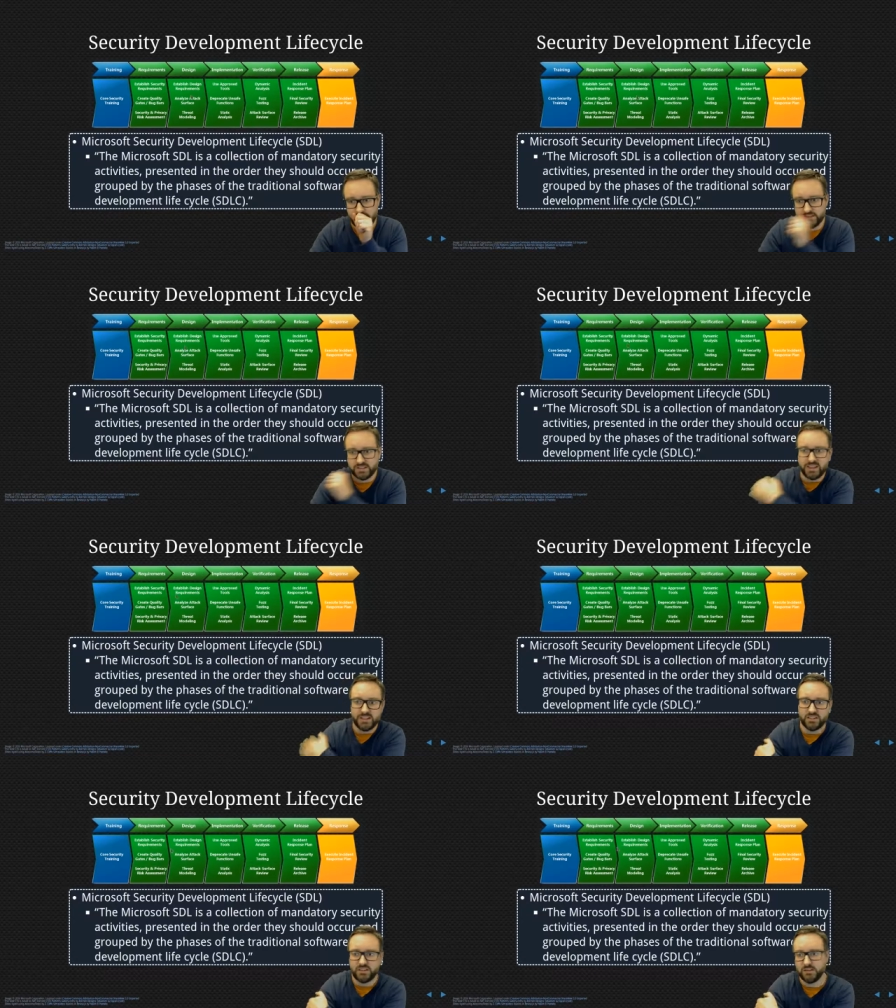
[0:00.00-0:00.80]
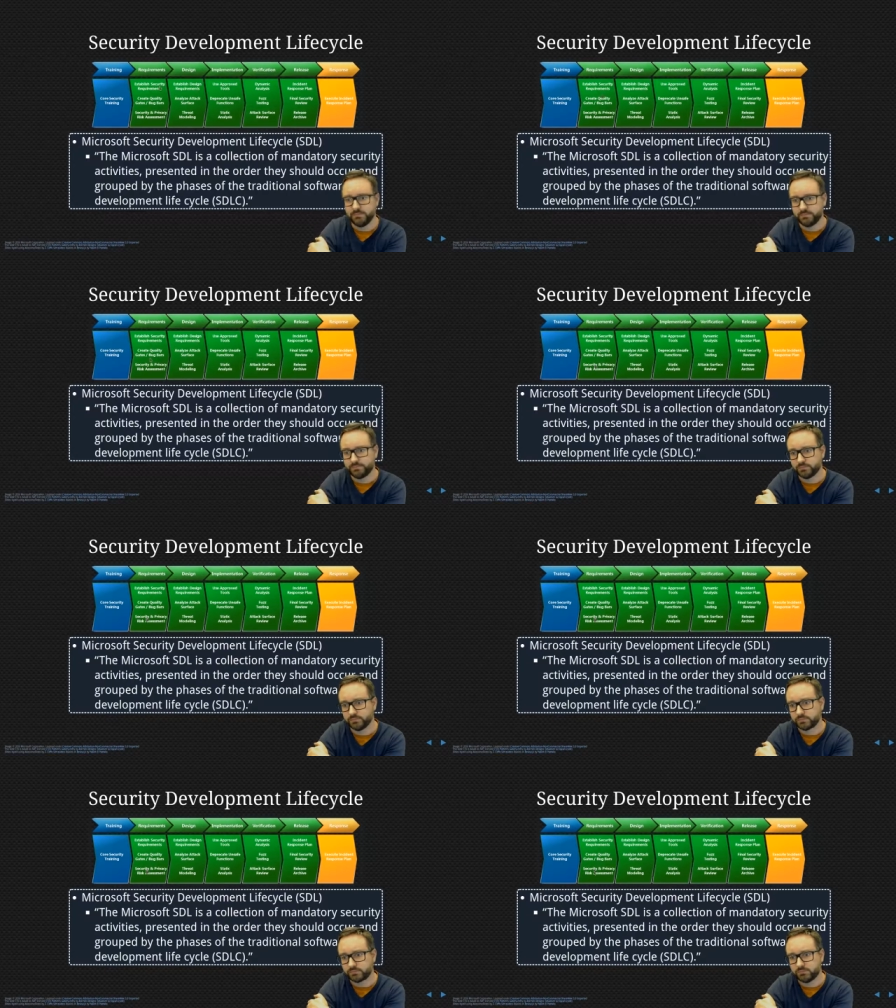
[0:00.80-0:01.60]
so they do,
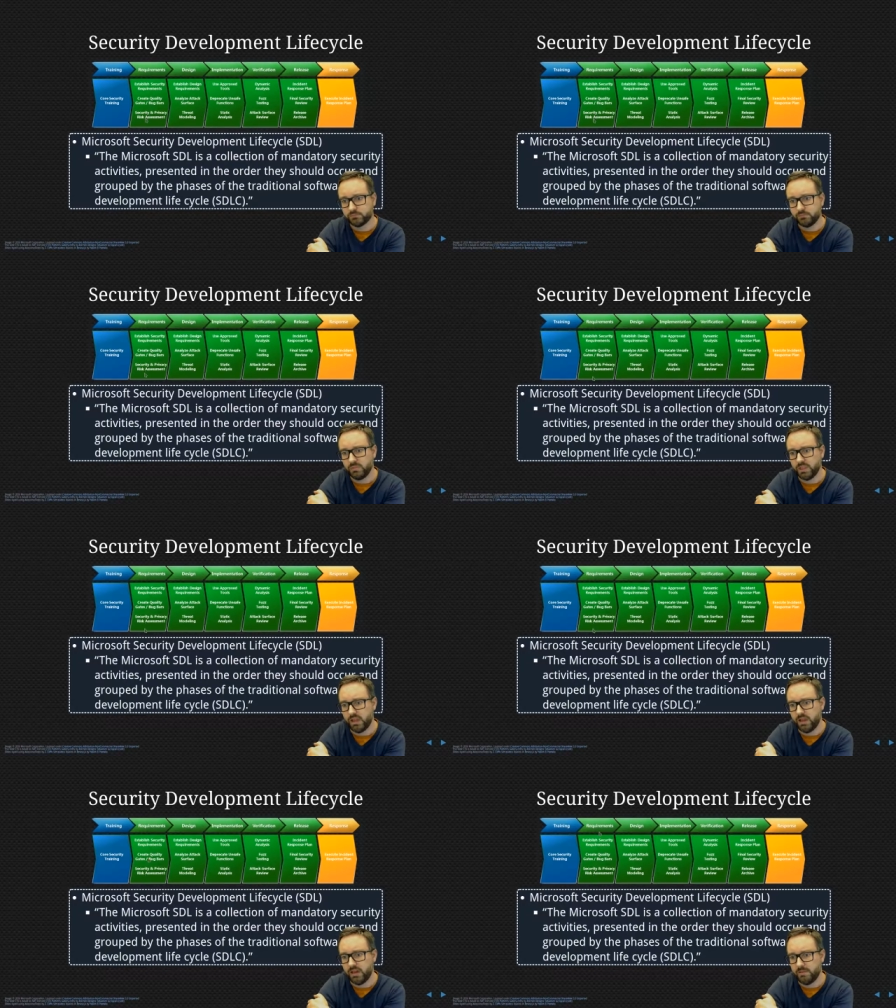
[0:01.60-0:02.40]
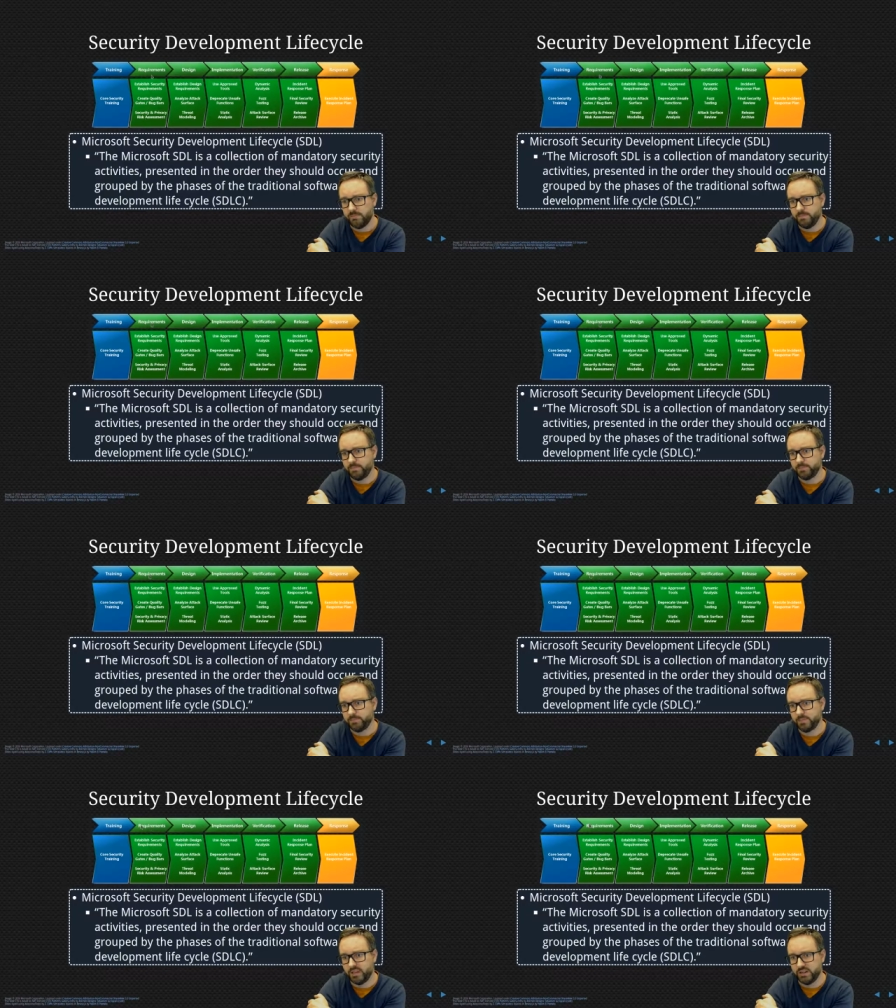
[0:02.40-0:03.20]
um,
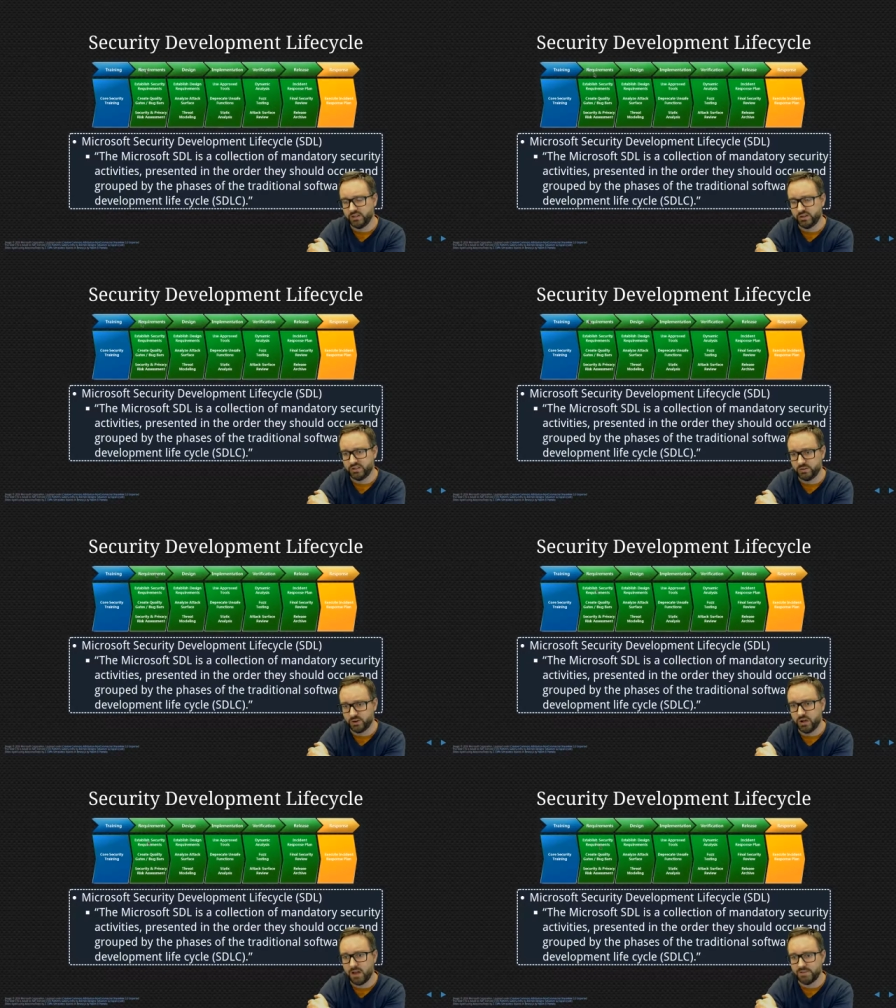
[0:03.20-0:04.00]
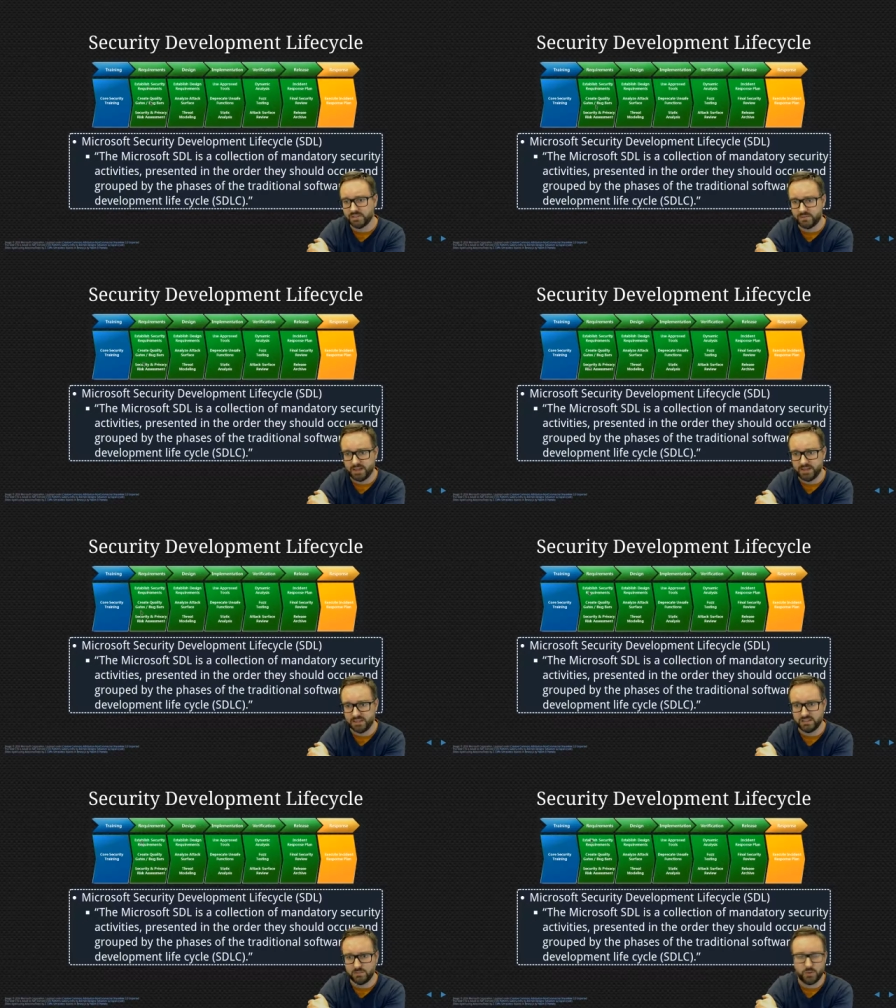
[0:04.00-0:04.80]
you know, during the requirements
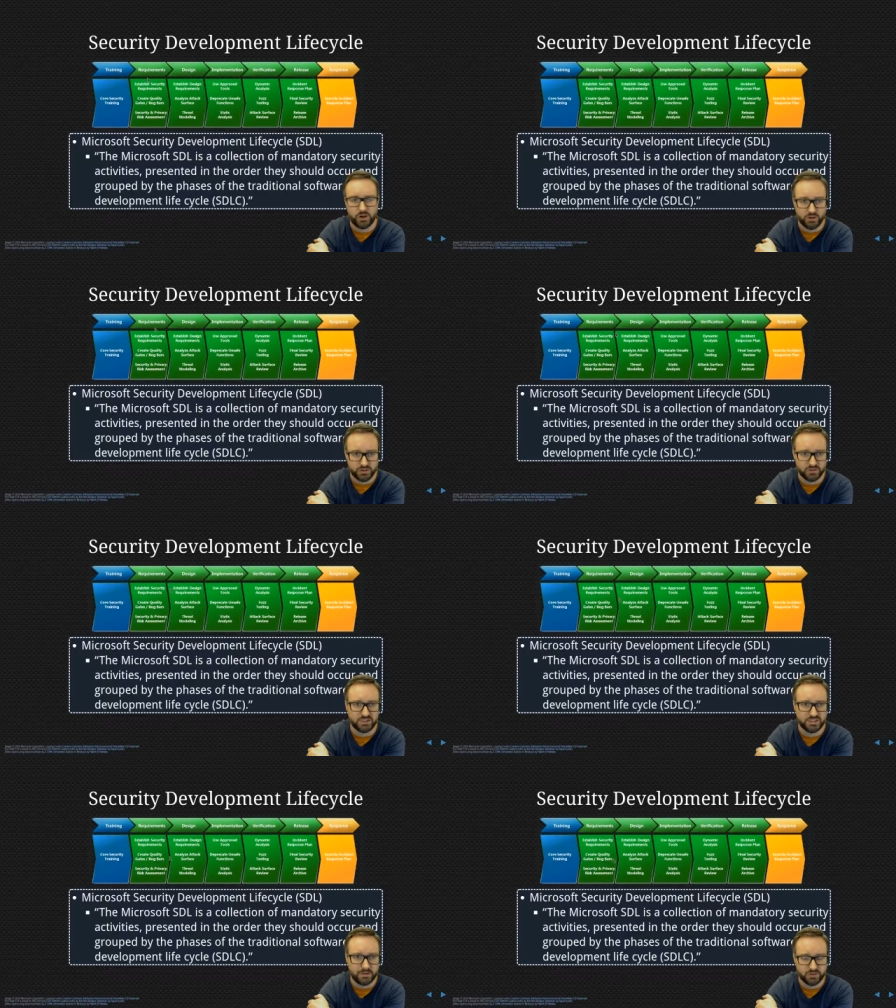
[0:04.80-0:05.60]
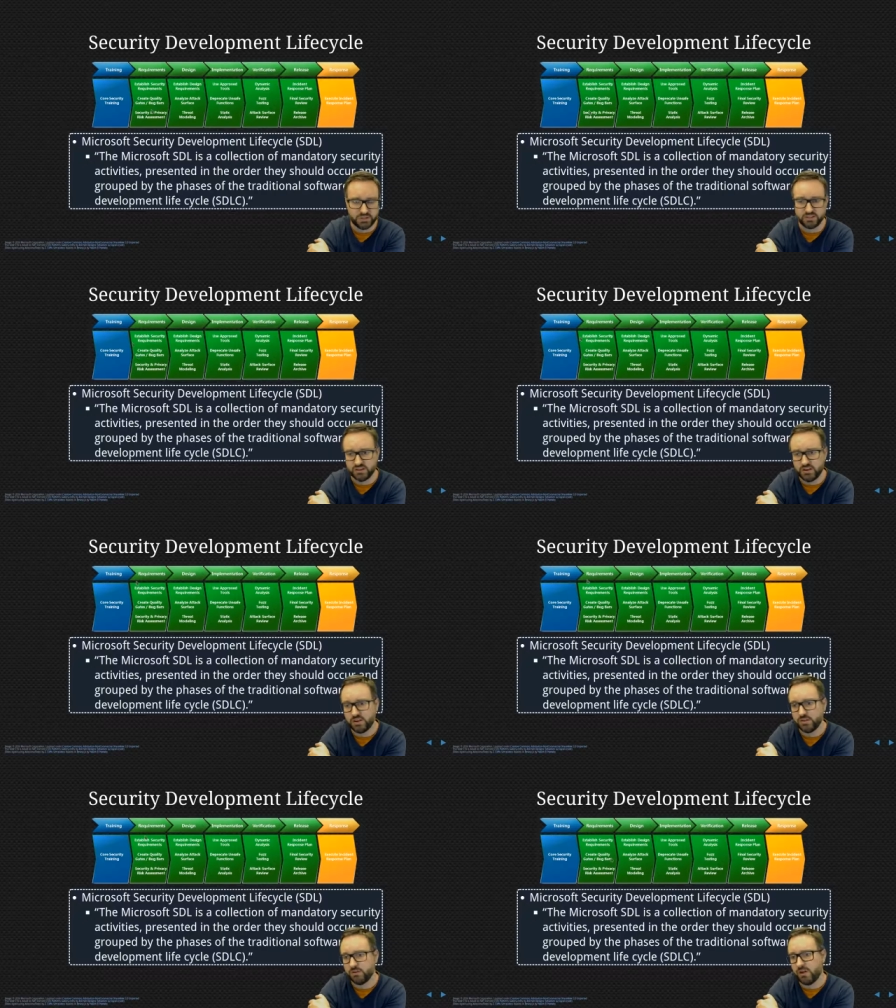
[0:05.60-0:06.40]
phase, we're also establishing security
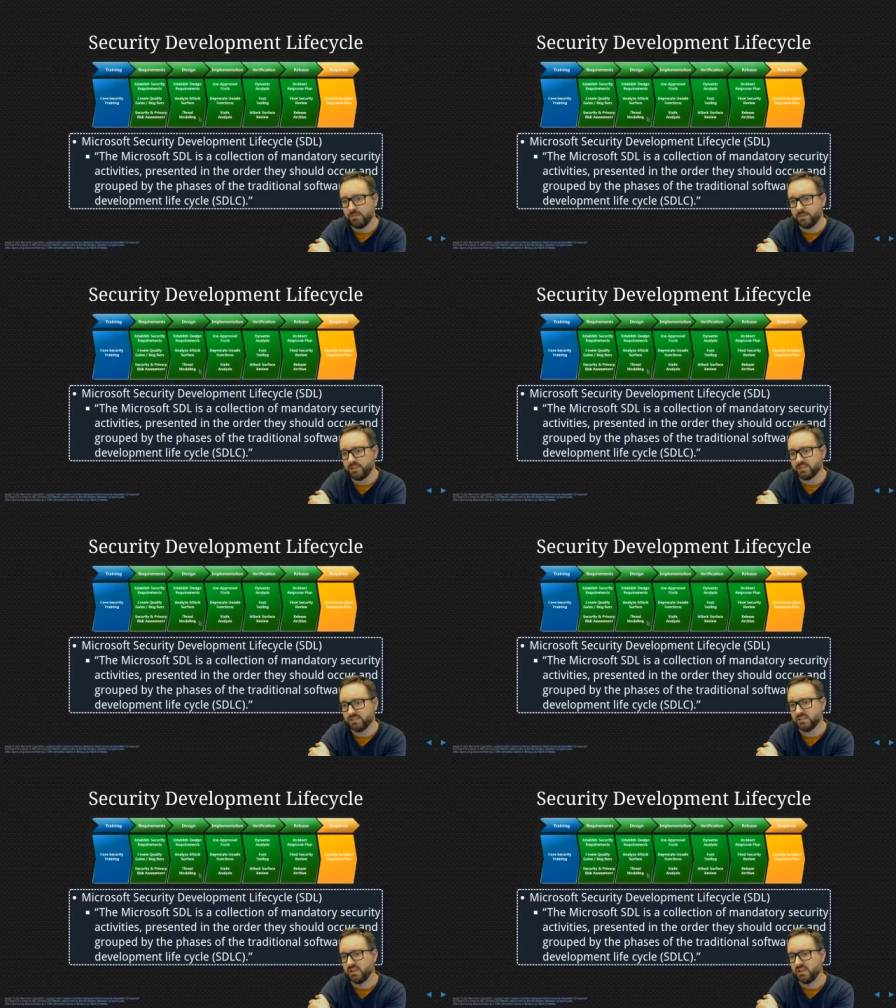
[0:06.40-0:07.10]
requirements,